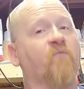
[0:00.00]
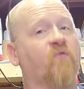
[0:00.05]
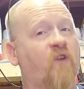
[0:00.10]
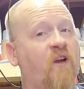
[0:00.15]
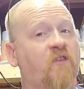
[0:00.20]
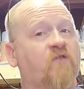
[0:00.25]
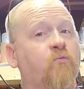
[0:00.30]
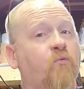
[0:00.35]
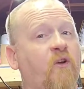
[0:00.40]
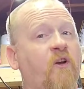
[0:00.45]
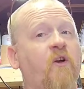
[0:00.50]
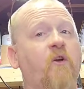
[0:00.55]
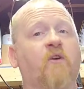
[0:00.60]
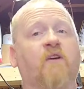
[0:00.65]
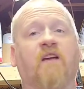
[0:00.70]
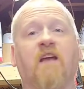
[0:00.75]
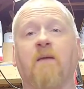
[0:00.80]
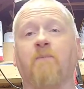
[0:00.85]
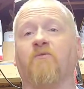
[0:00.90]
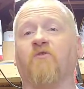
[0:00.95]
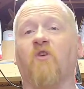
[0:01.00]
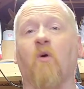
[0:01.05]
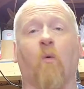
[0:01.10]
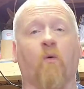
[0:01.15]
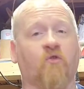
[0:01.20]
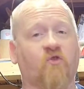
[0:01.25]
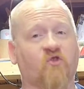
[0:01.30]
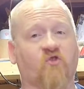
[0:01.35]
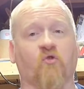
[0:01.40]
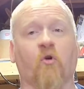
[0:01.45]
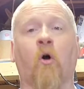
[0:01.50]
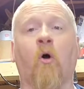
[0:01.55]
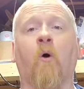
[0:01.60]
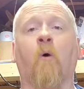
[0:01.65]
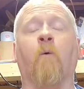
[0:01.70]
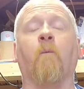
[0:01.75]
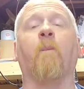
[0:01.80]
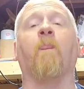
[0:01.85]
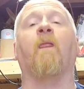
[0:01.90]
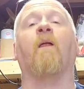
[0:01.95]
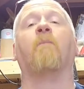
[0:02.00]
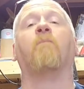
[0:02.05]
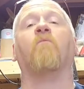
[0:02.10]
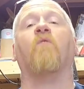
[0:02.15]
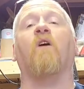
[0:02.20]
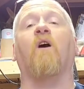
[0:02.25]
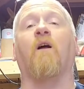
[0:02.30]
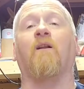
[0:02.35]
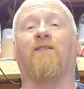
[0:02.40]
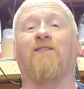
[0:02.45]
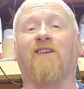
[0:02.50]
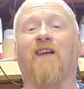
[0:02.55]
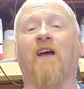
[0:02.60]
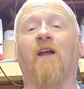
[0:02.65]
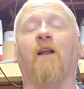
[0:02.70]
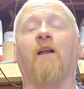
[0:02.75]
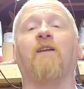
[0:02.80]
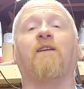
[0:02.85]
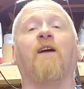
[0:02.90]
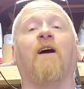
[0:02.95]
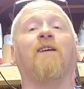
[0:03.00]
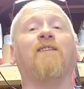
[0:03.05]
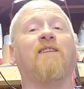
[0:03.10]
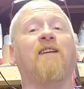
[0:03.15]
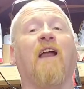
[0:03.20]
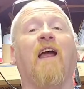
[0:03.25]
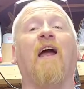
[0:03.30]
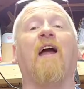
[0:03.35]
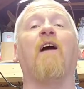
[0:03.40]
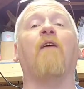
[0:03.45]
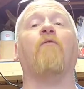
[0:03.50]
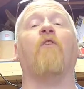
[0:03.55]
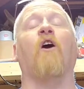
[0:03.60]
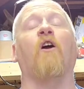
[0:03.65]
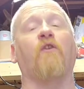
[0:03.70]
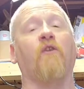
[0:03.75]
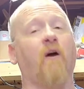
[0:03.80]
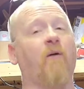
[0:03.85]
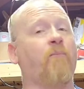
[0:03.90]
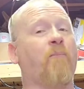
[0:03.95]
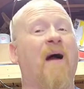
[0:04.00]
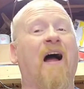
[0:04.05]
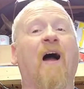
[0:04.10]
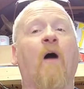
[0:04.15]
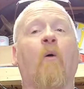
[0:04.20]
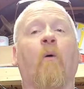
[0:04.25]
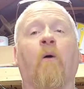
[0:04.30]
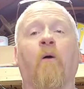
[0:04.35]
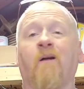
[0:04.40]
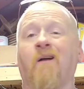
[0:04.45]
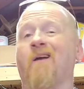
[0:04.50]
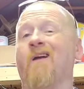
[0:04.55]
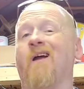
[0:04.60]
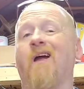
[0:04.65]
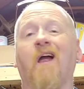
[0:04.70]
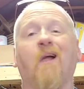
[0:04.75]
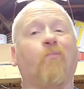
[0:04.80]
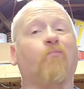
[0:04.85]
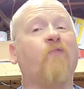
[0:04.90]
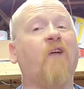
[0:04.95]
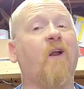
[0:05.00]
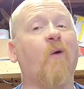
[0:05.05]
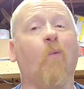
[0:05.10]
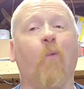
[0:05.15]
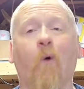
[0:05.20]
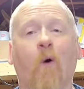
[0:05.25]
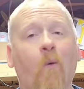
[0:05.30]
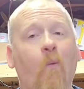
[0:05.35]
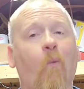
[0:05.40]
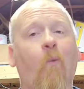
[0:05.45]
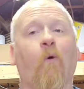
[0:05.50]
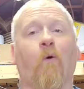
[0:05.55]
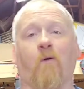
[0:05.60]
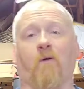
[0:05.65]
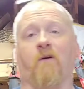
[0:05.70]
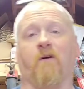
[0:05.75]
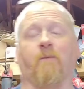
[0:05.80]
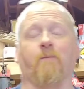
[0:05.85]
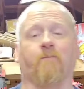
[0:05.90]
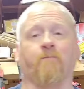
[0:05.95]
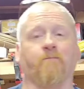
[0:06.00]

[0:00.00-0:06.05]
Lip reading: This one here keeps going strong until it doesn't have enough power, and then it won't work.